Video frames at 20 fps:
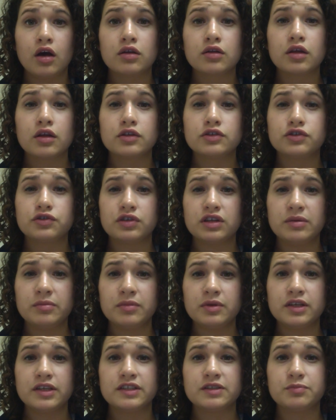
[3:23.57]
Though the
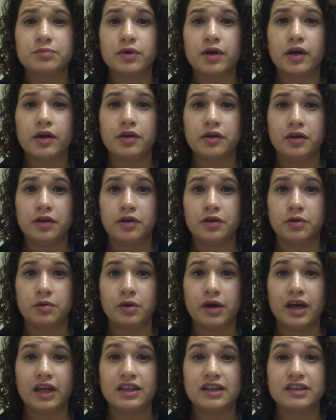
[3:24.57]
treatment is brand
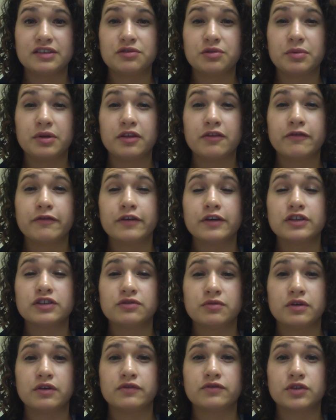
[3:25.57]
new and this would be the first
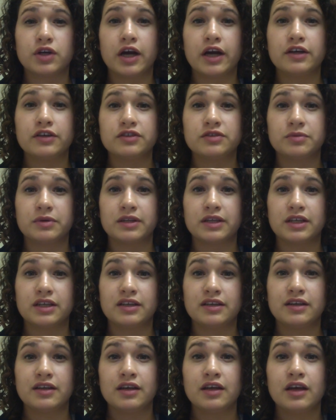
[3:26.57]
run of trials with it,